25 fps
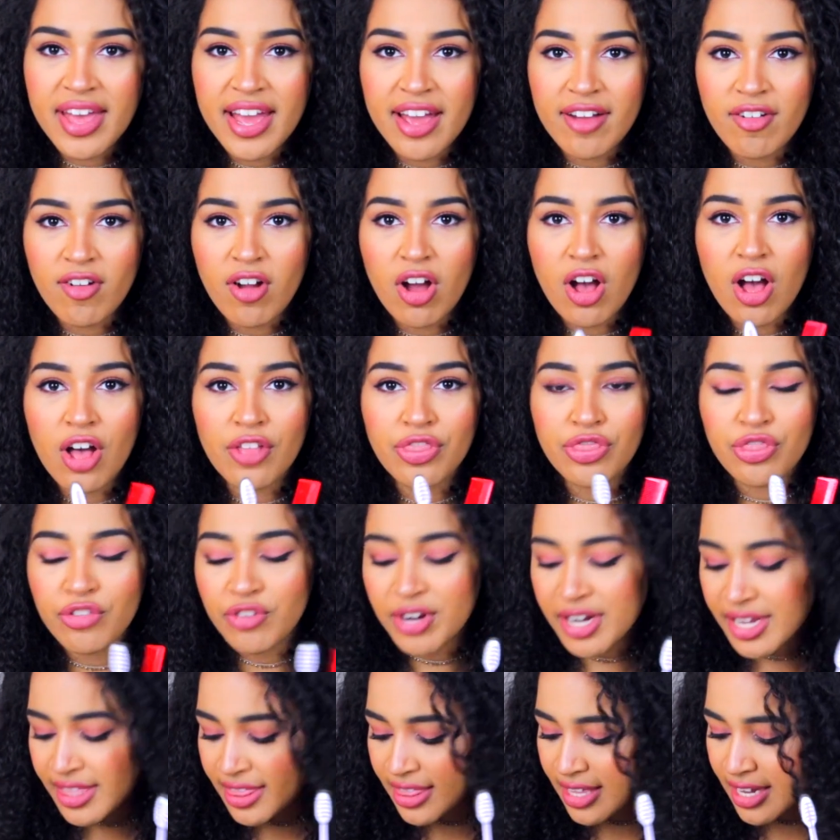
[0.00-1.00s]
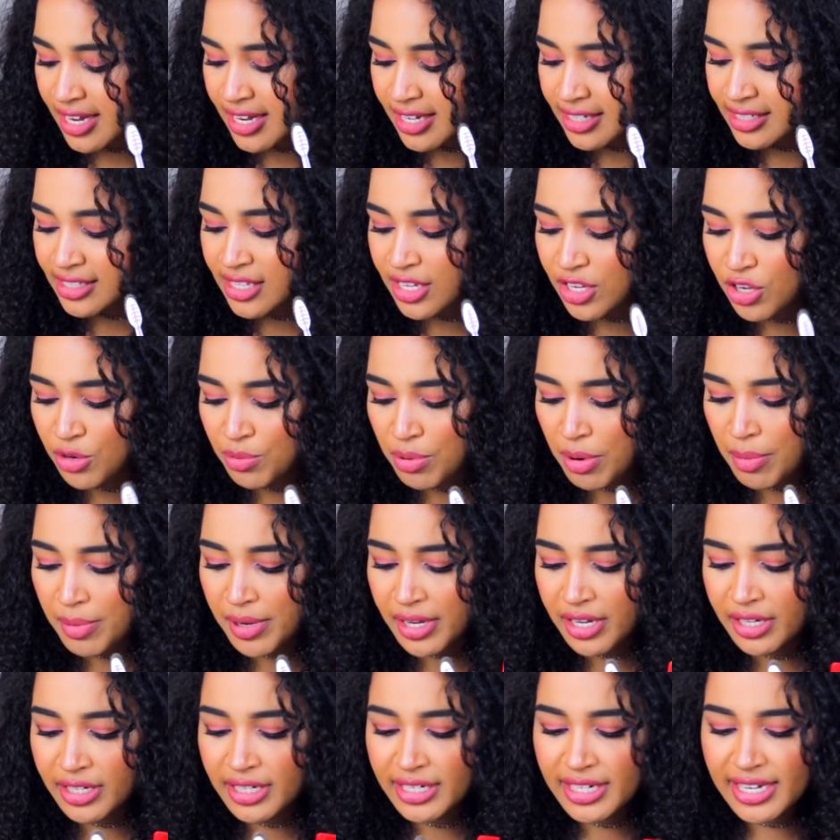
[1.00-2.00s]
there are three things that you're probably
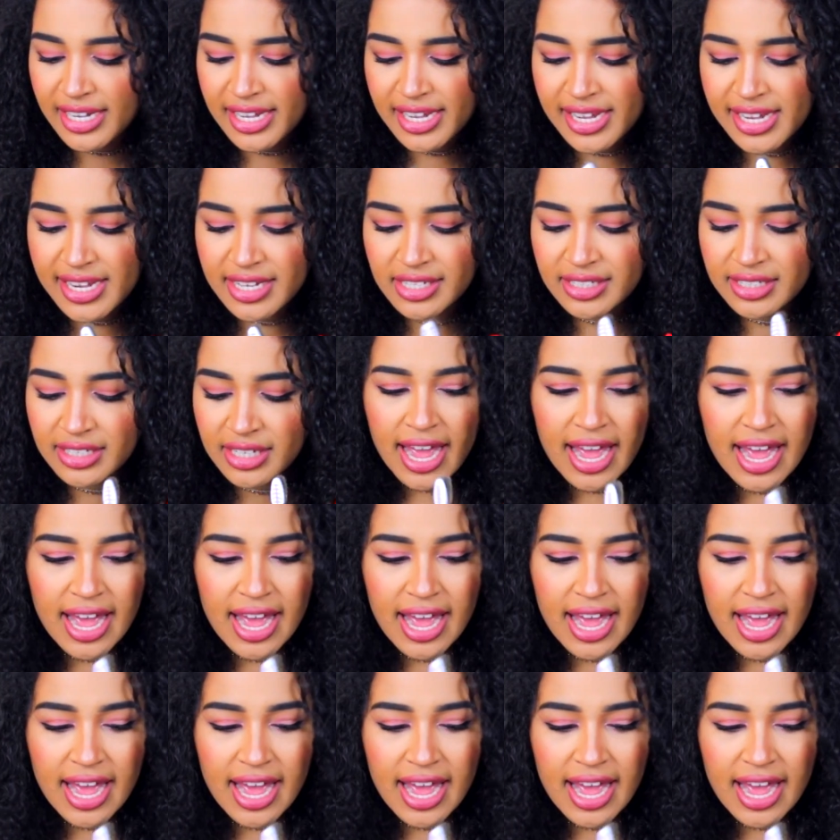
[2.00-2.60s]
gonna need